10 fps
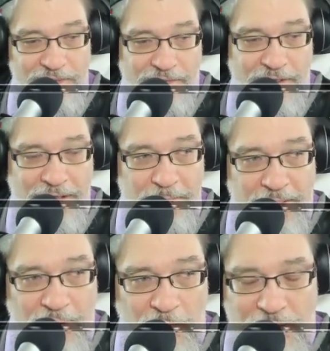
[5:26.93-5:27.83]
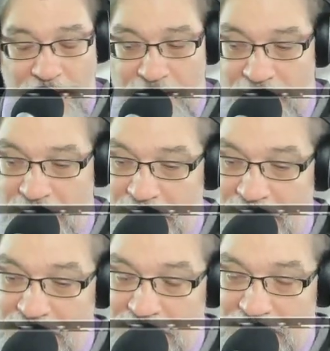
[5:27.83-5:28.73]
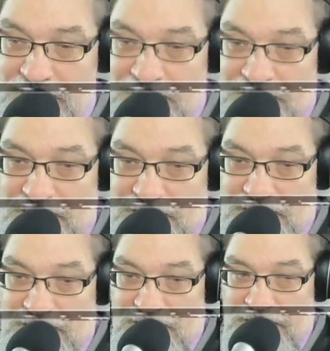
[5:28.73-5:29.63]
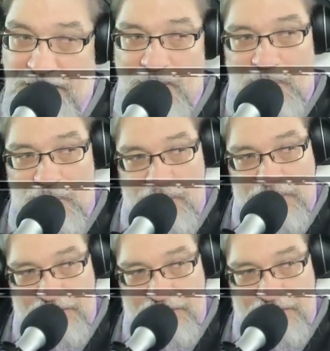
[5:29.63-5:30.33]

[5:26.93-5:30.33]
find me or whatever." No, they'll